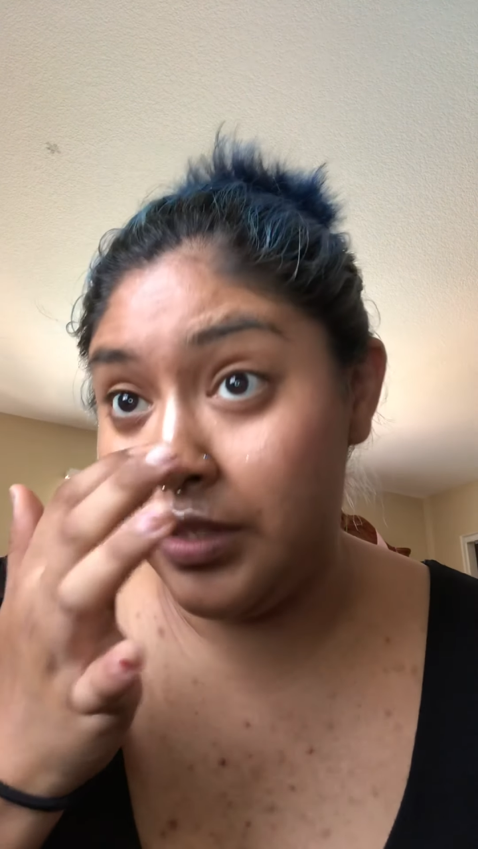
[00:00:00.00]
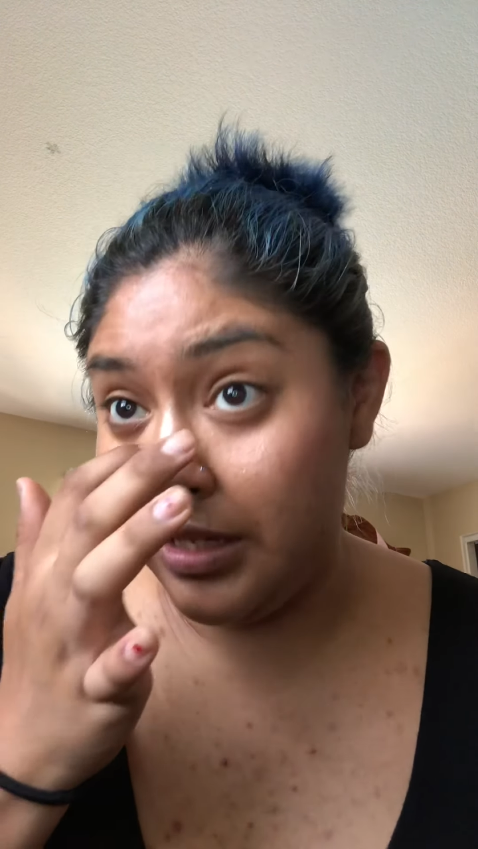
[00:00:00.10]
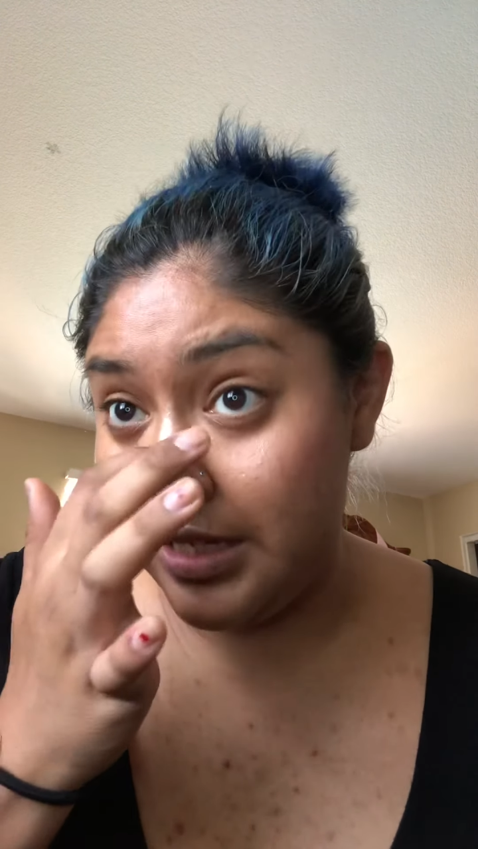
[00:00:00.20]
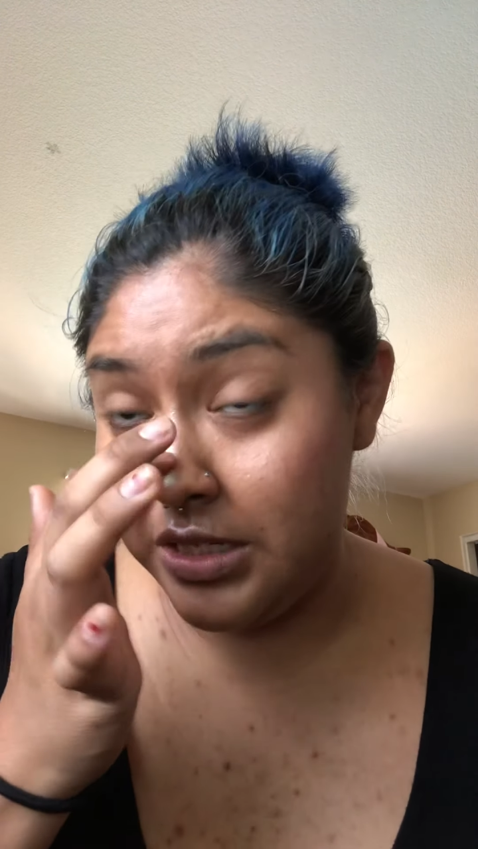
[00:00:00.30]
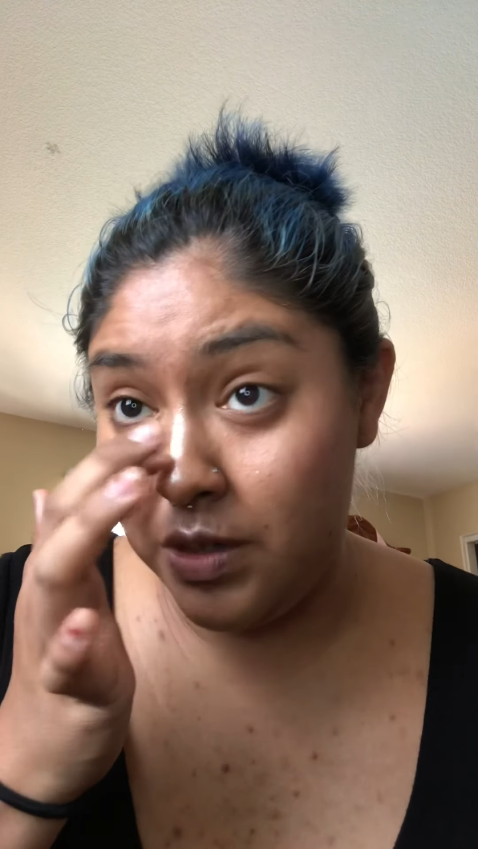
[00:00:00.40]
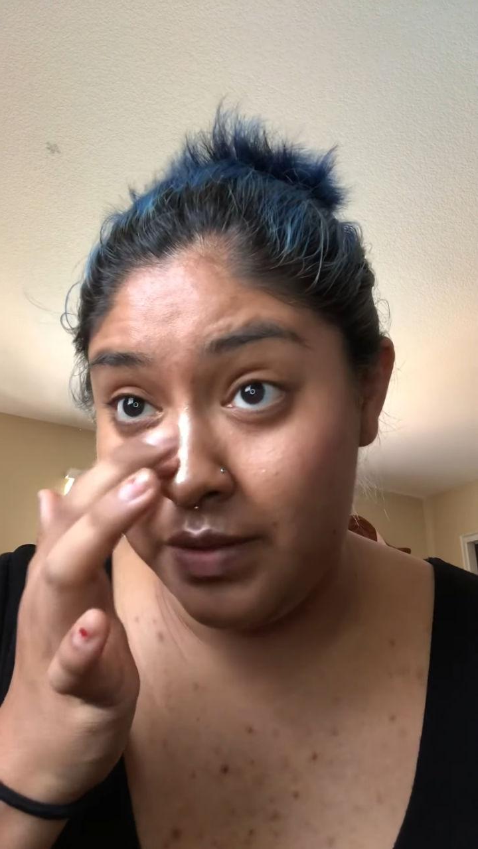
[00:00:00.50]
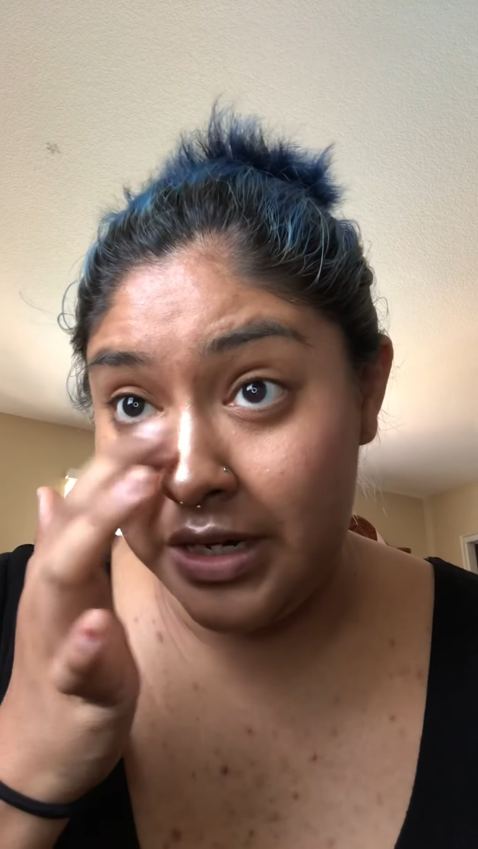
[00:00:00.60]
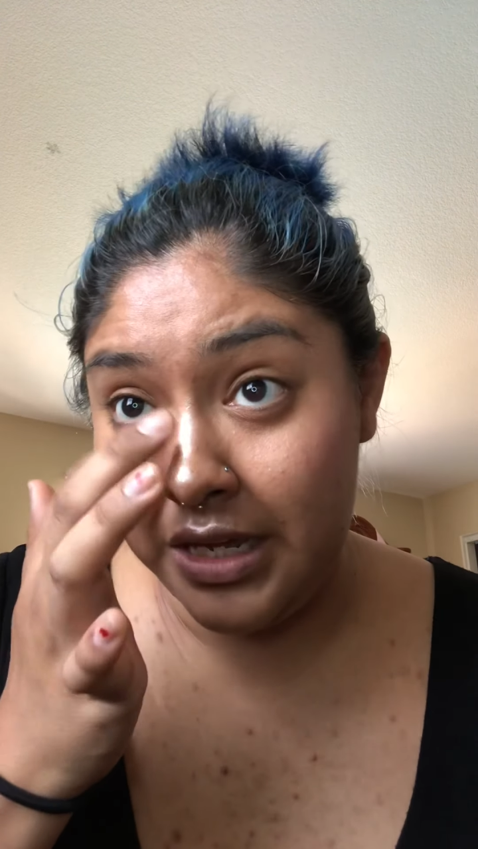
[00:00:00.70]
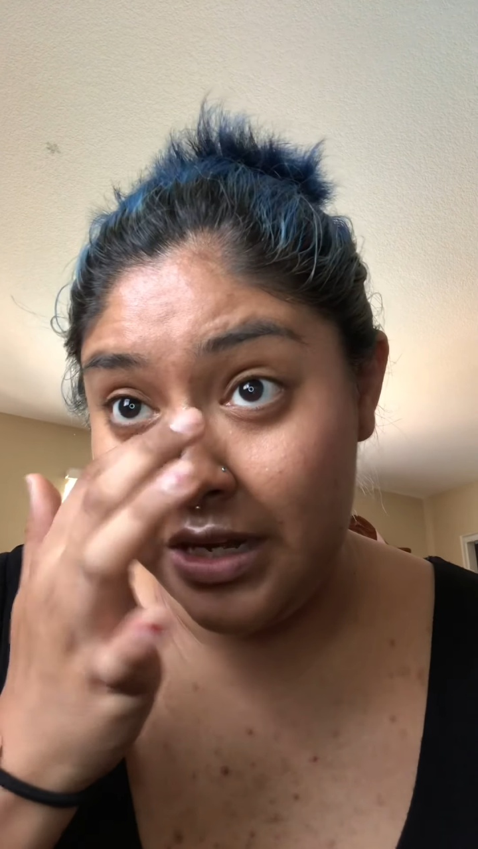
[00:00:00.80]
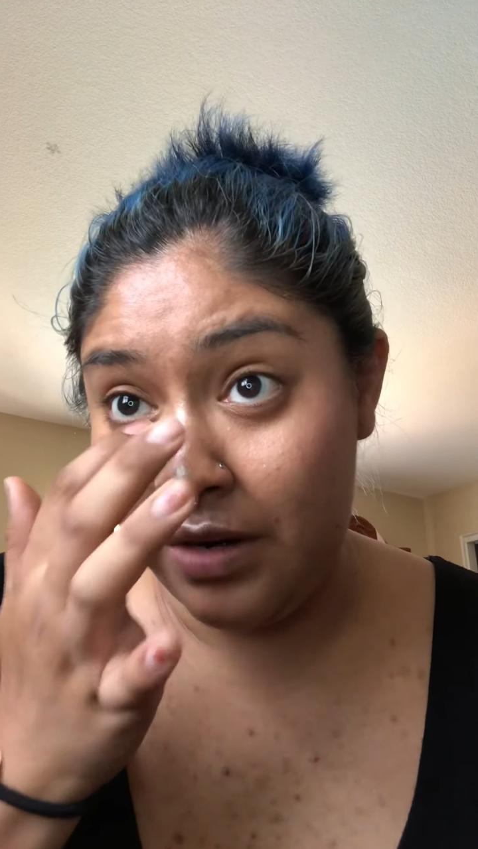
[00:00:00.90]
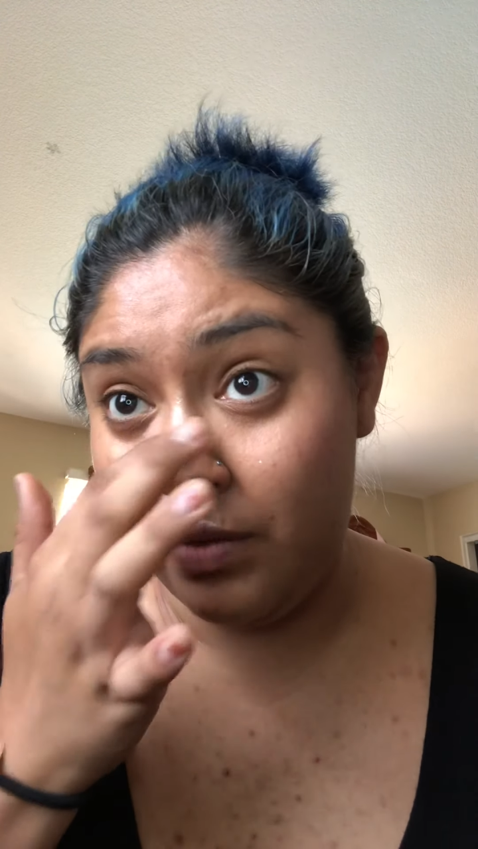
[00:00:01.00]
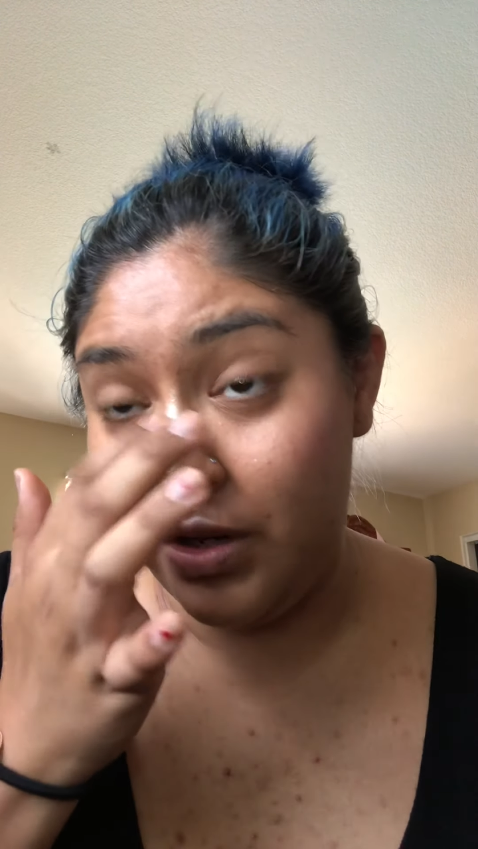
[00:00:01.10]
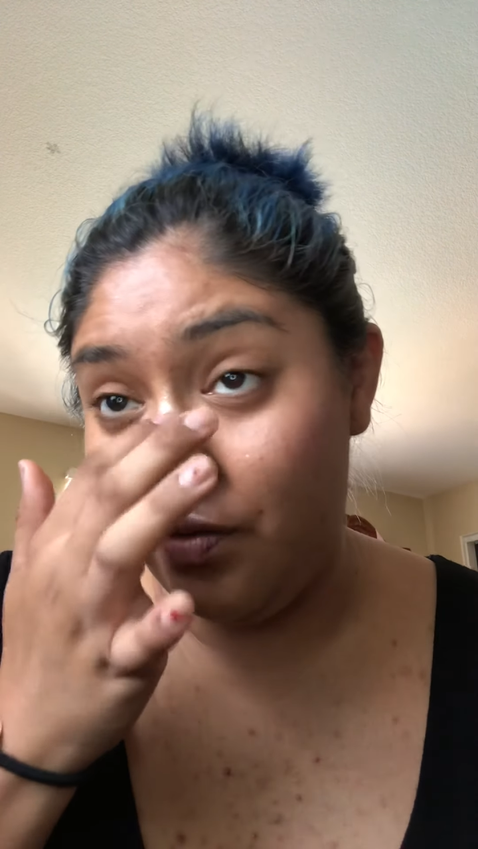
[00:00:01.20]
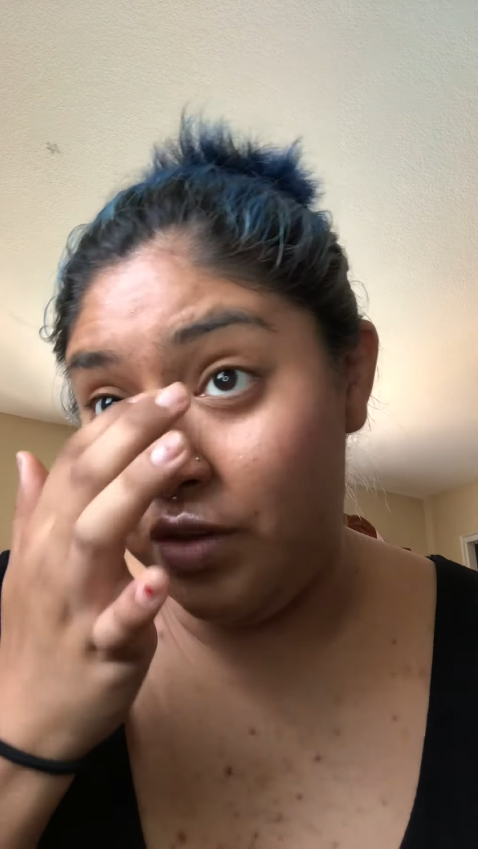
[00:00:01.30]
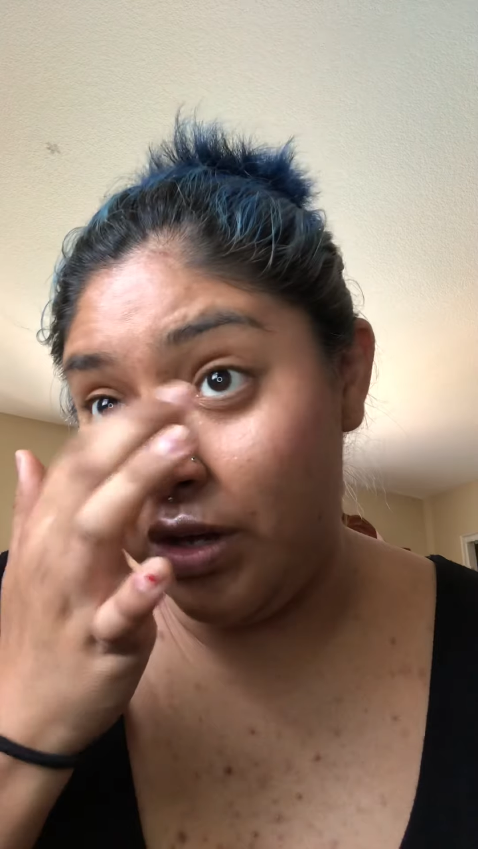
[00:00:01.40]
since you're blending it in with
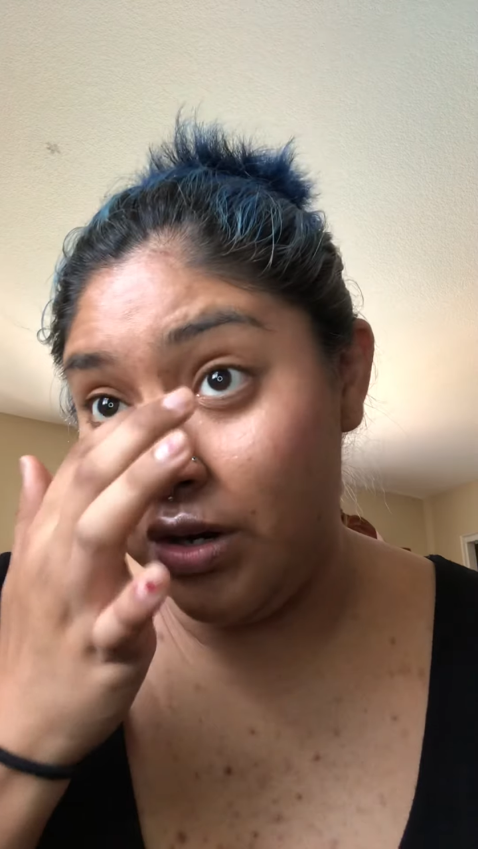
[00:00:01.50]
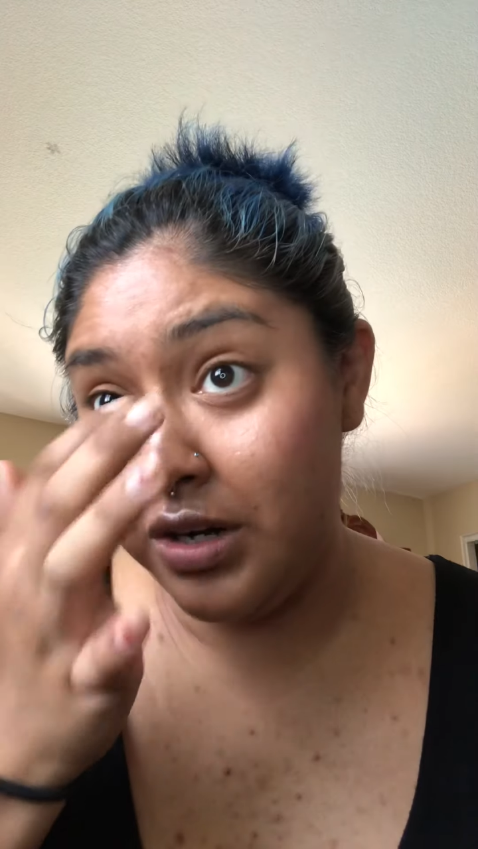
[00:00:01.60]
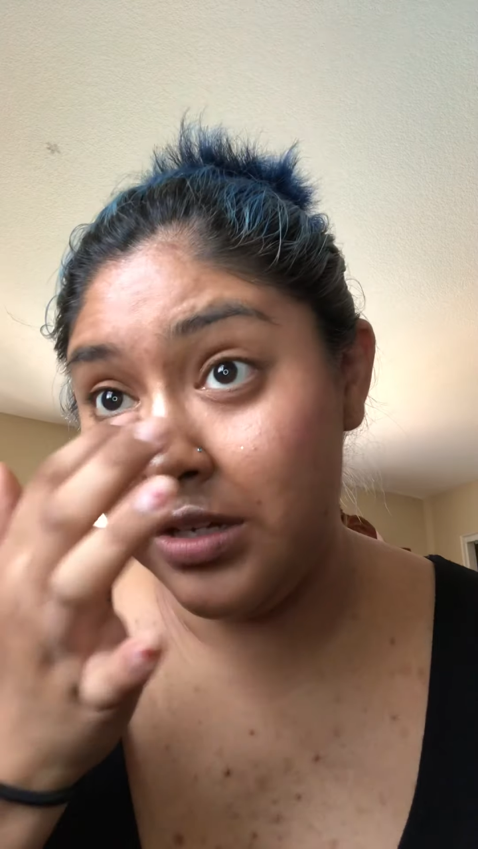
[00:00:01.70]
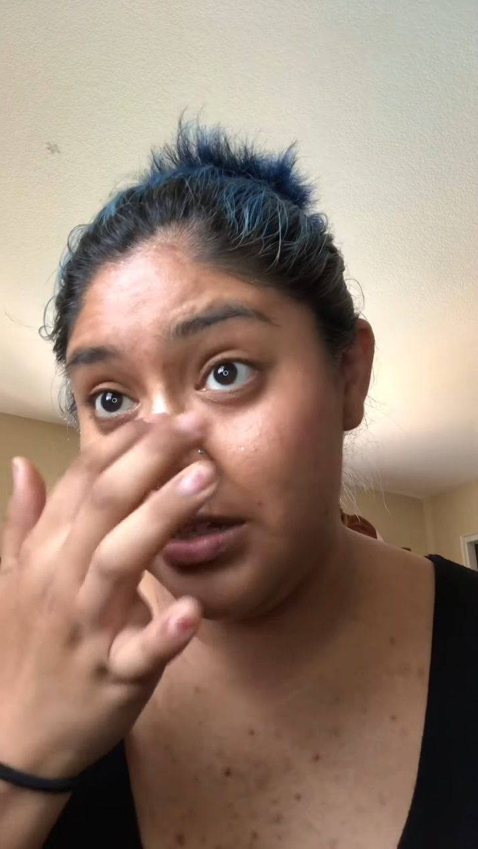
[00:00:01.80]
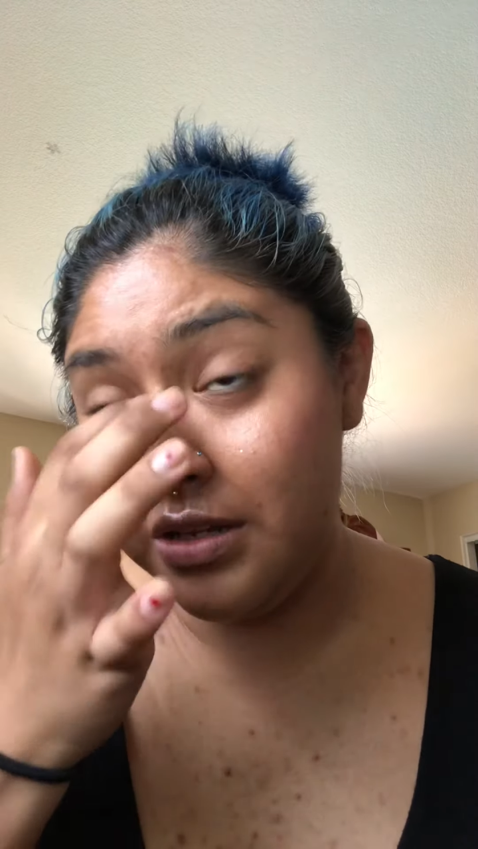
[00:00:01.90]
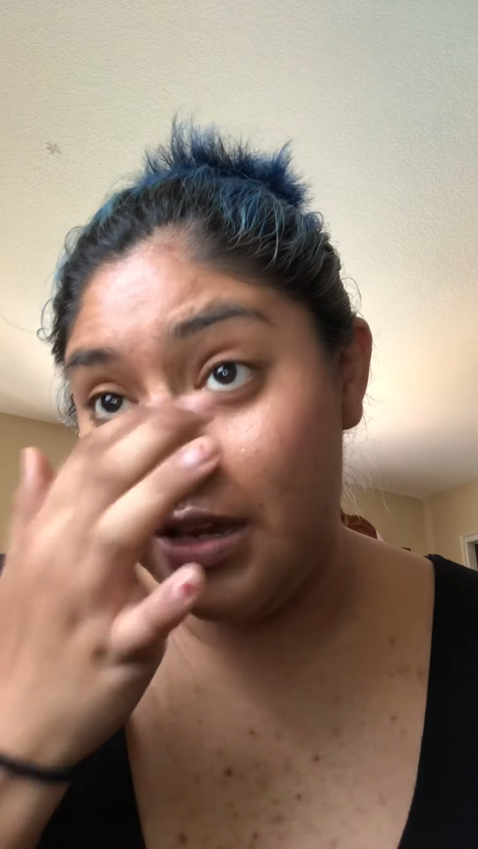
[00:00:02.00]
your fingers,